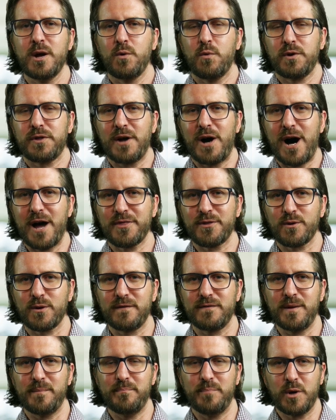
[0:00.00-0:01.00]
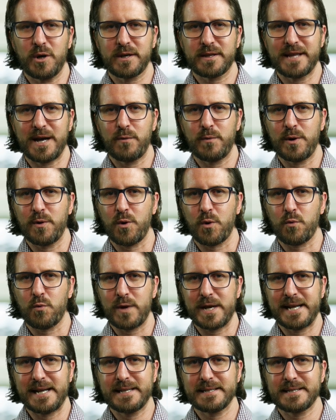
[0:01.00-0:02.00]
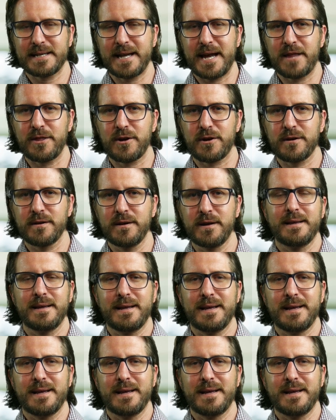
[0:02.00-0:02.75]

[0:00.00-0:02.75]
with the author of the book that we were reading together.